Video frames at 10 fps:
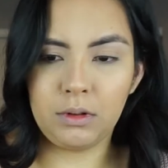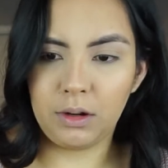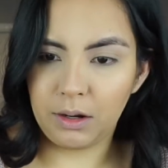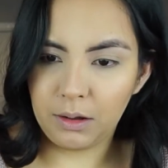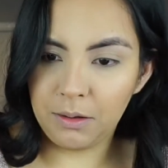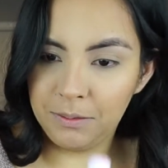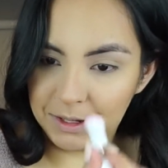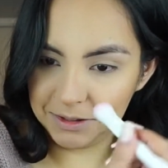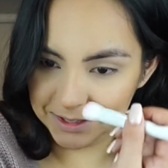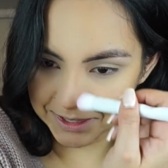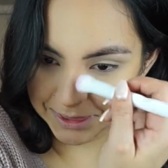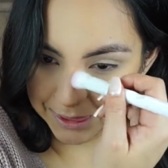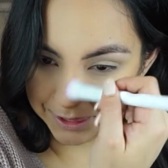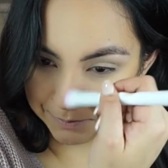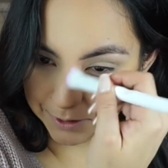Alright, I'm gonna use
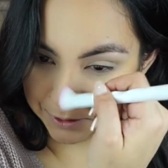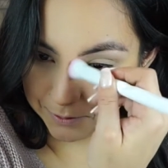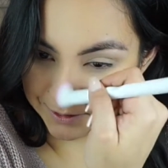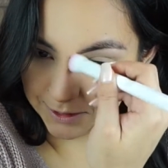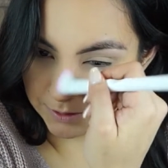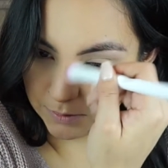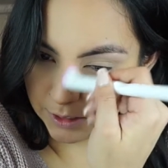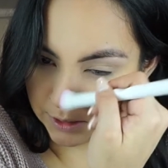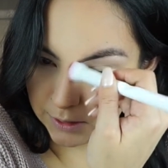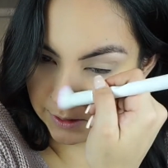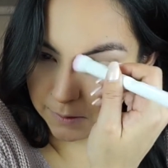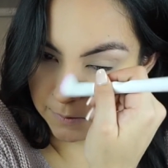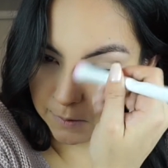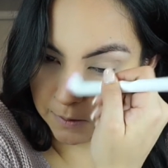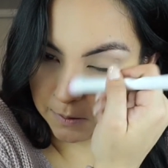the bigger one to blend it out.